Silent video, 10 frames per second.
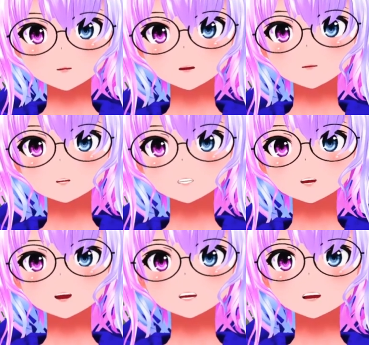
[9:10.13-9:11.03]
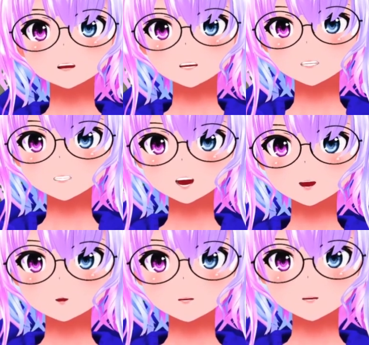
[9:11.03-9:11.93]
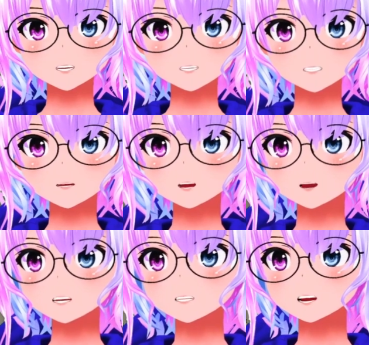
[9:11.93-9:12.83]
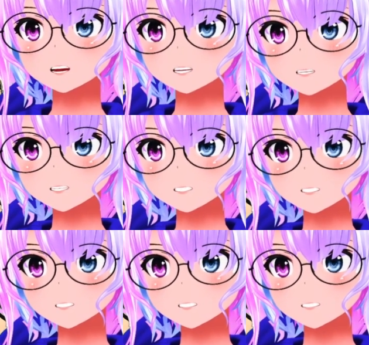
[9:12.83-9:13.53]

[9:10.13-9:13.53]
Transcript: look for that animator file that we made, the F X-gesture.